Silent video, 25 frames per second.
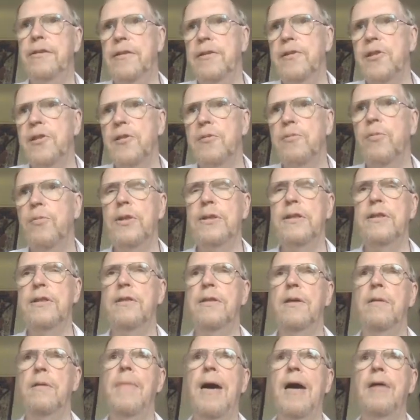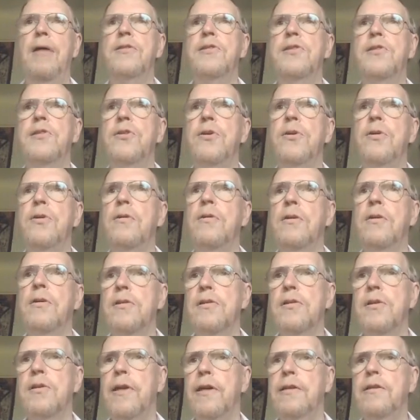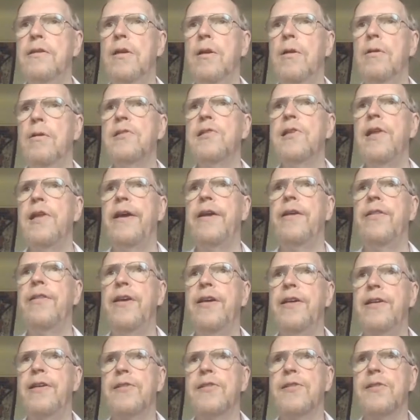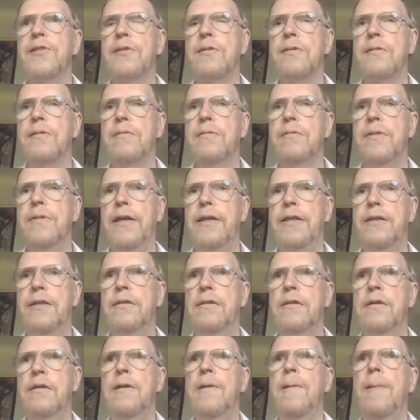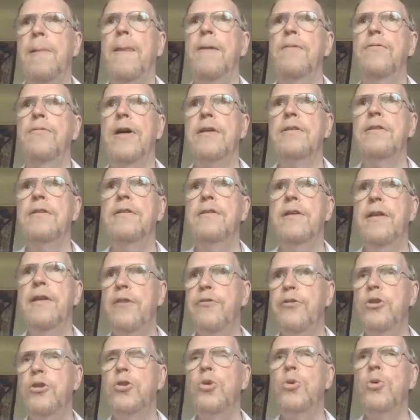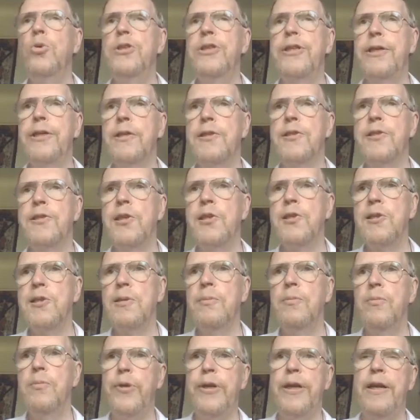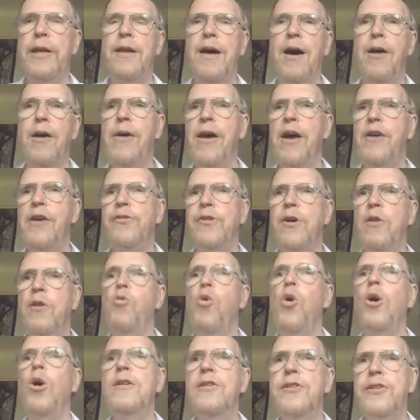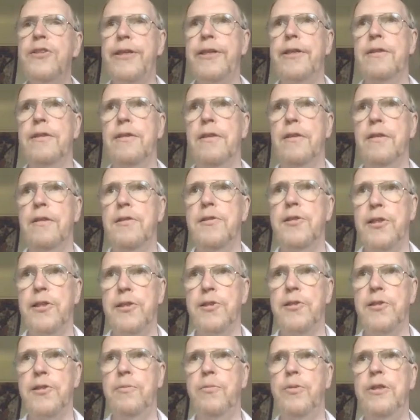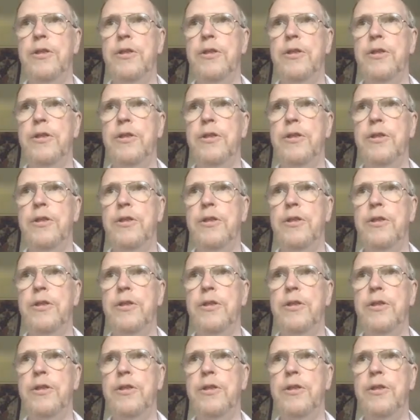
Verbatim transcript: This is what it amounts to, so that it looks like this, right? Rather than have a two-tiered system, we now have a one-tiered system.